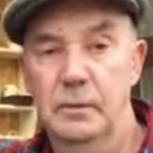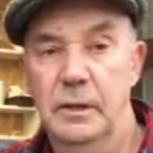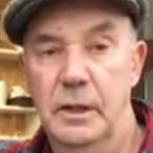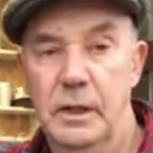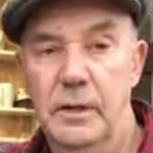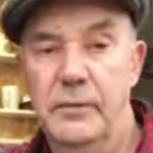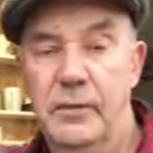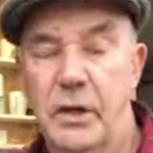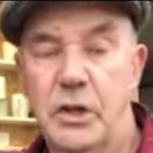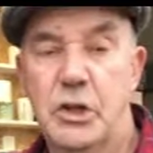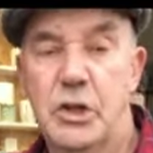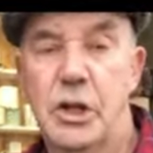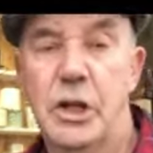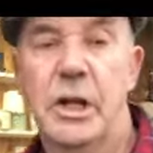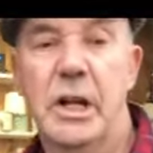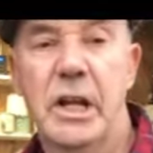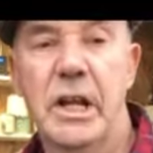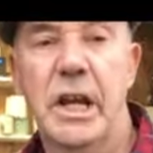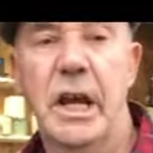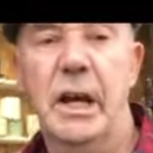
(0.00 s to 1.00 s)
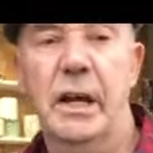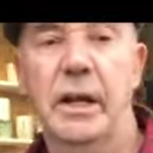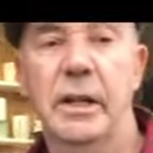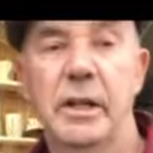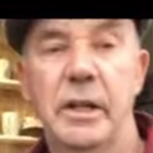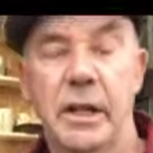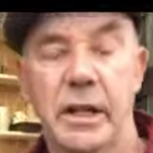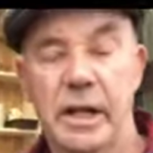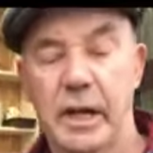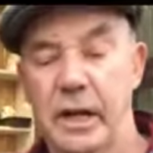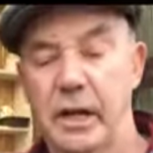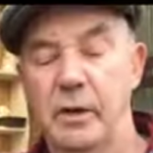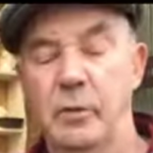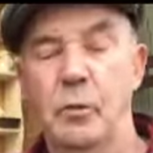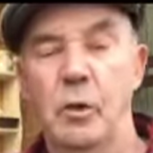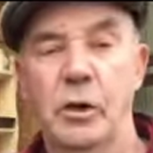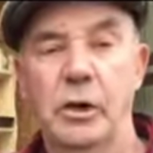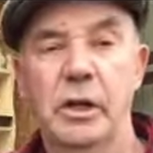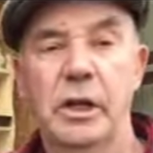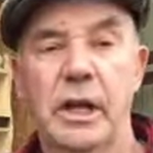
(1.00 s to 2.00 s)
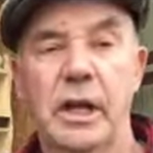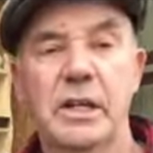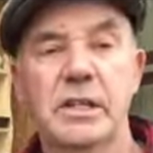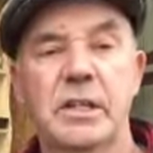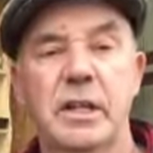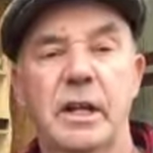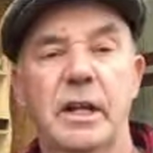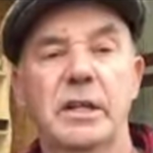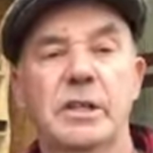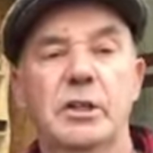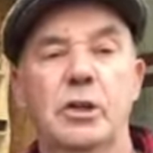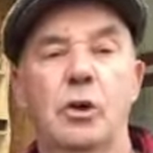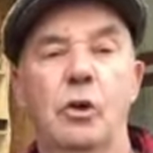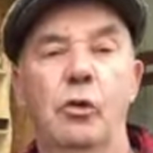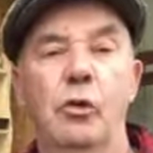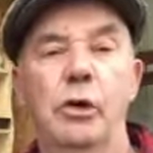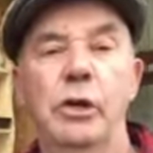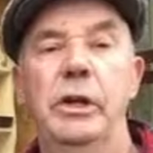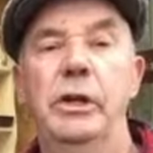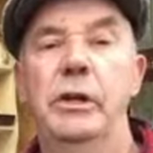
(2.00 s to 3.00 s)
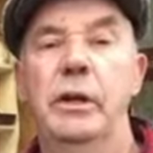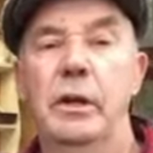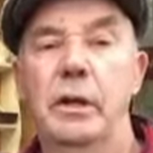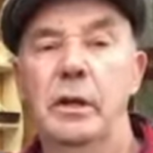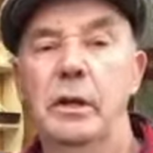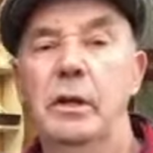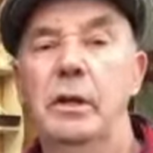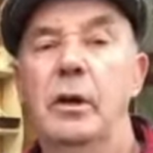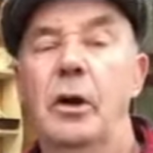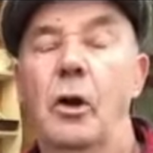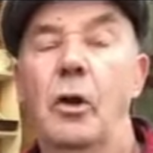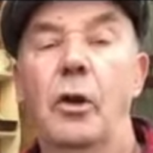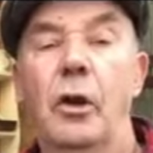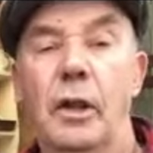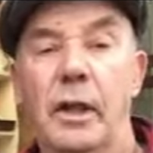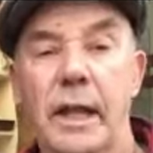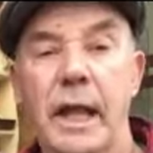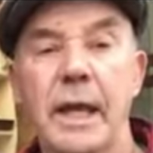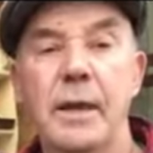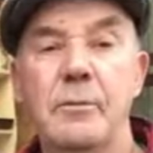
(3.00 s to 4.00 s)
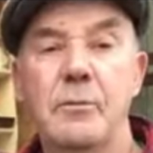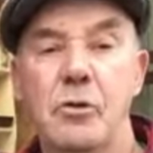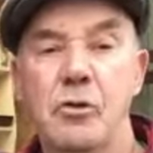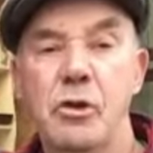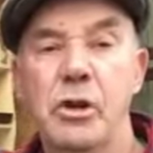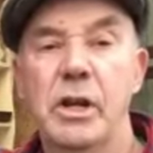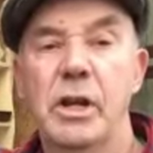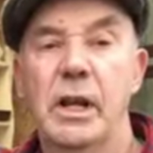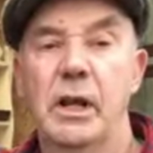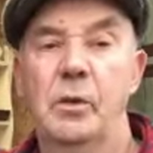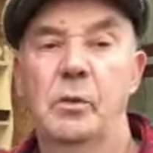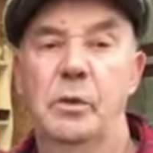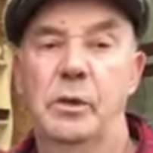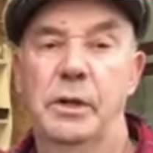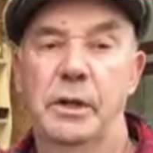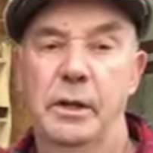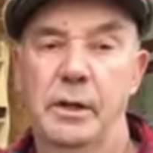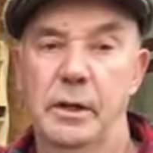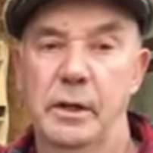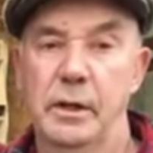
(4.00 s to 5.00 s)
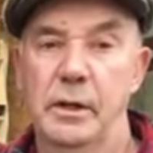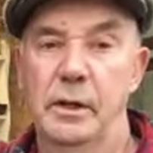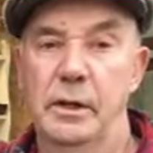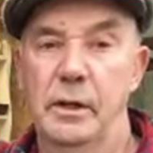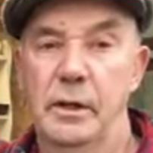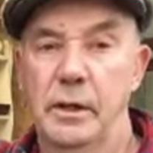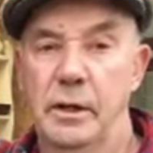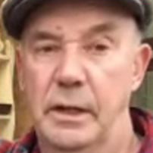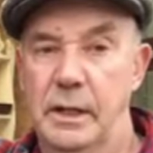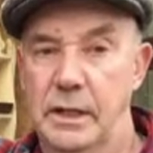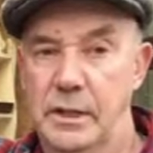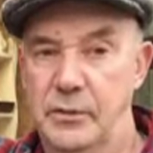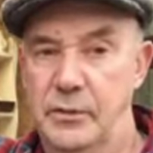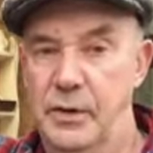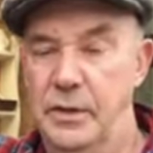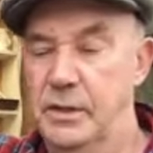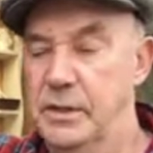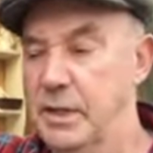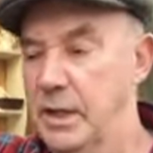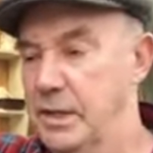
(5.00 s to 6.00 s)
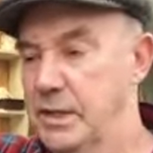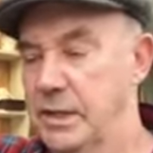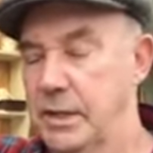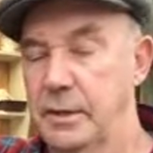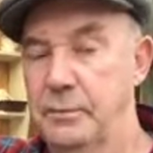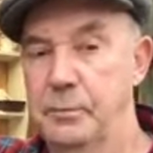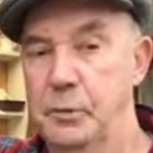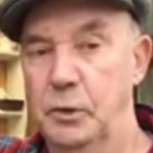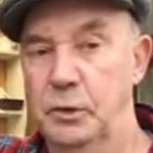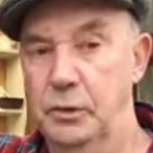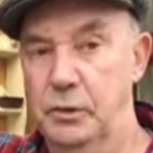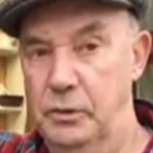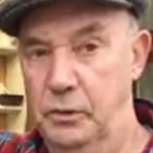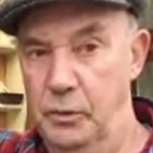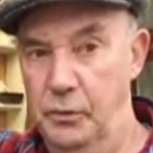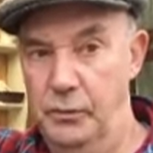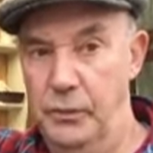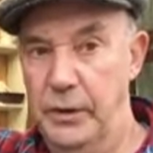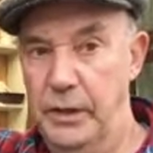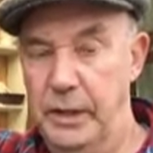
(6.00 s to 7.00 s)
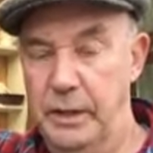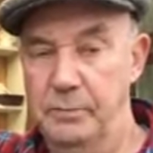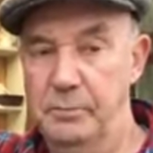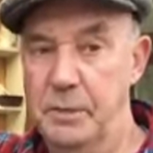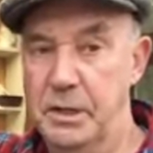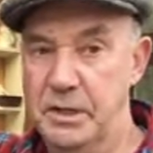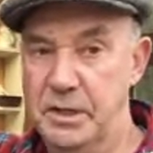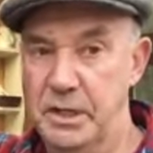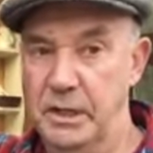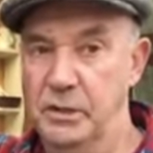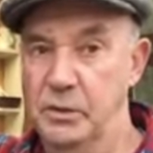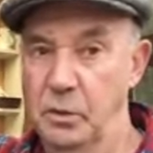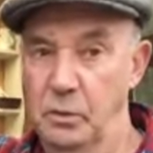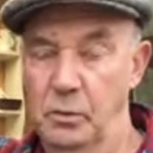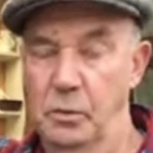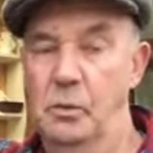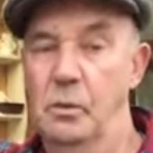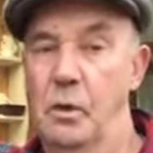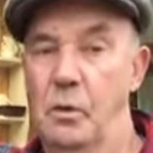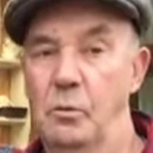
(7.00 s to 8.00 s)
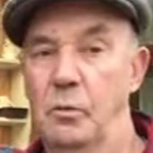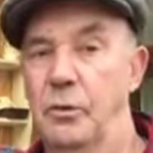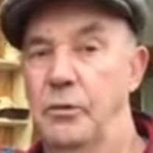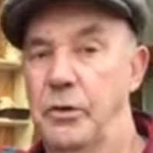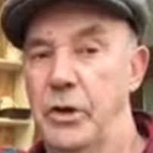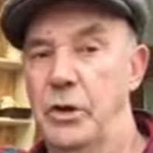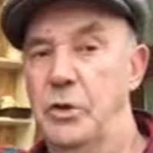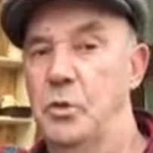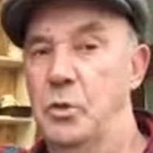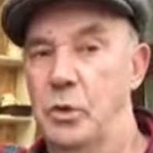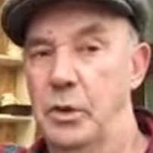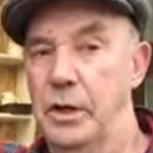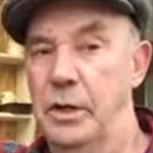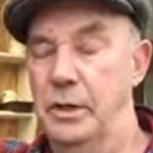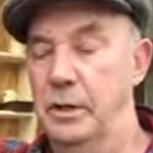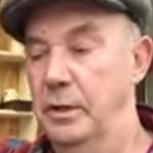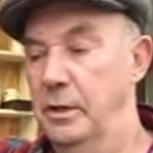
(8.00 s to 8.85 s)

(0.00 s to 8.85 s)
eventually clear, and what you'll get is a nice green or a lime green liquid, and that's fantastic. But don't forget, mix that 2-to-1 with fresh water.